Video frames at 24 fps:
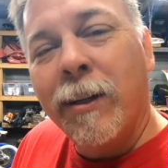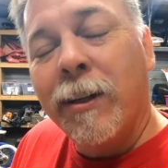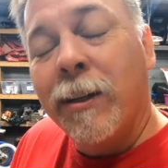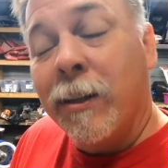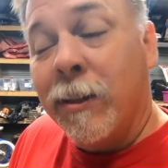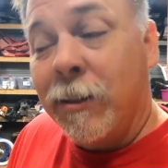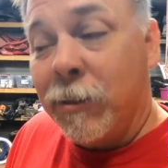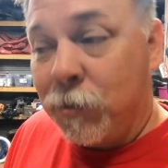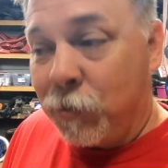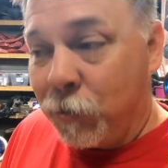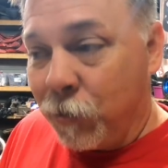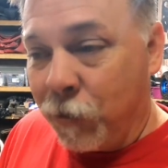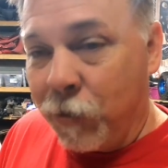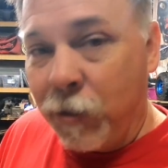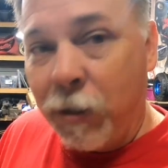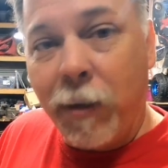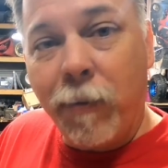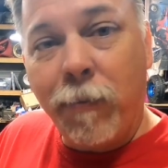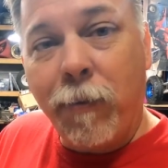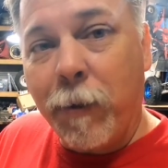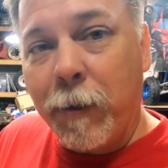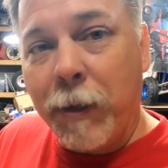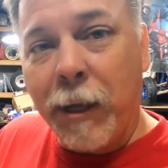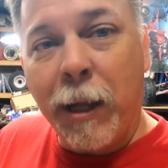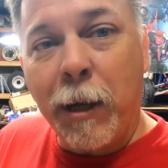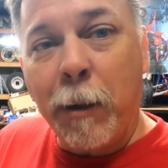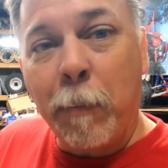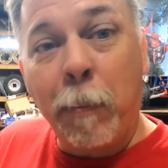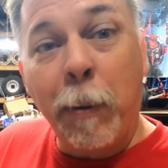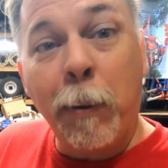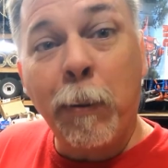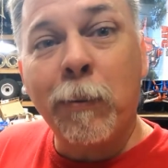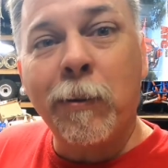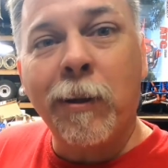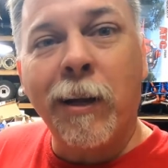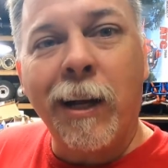And sure enough, I kind of
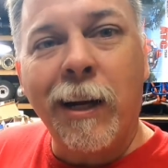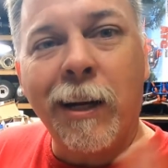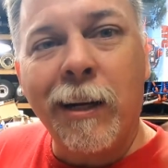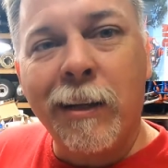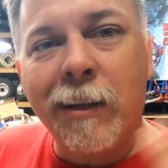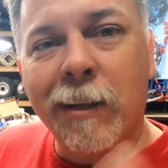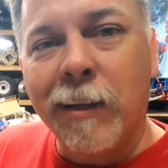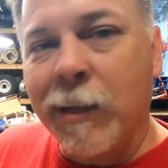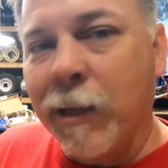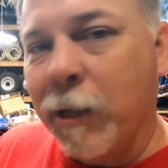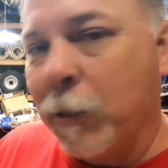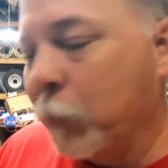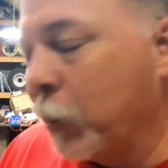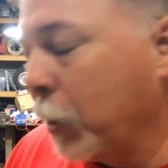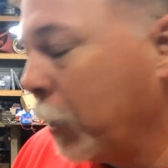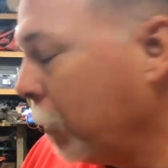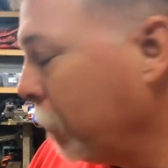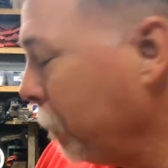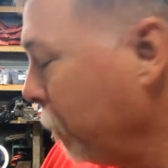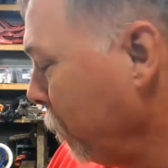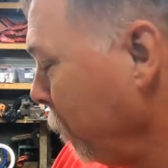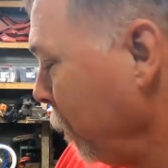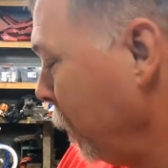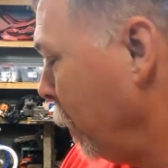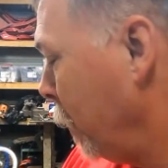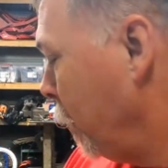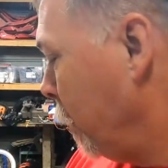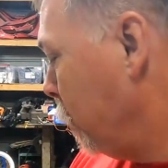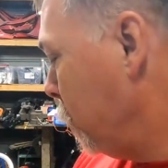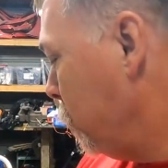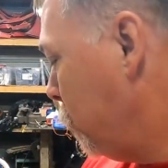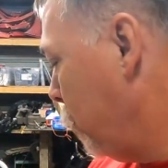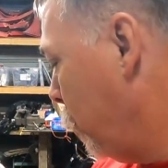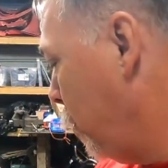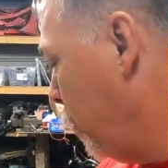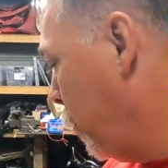poked at it and it came out.
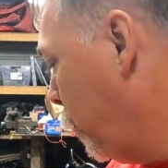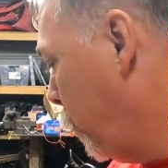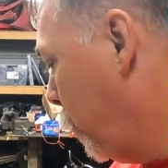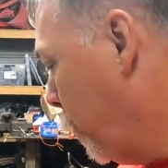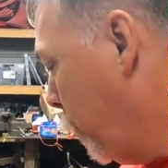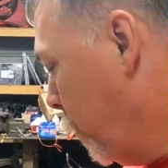So